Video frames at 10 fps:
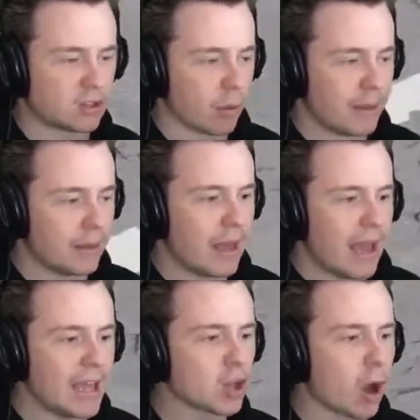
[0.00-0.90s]
me.
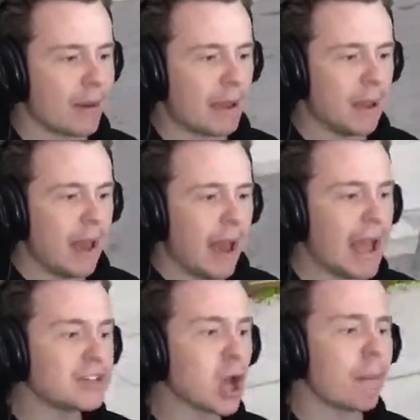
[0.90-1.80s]
He saw me! He
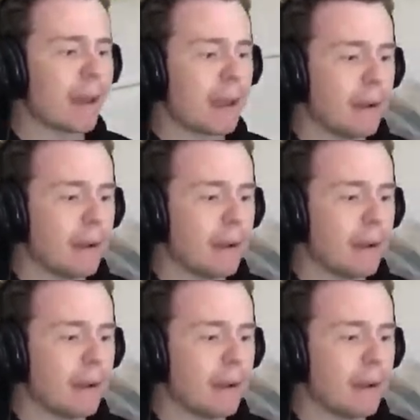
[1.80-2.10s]
saw me!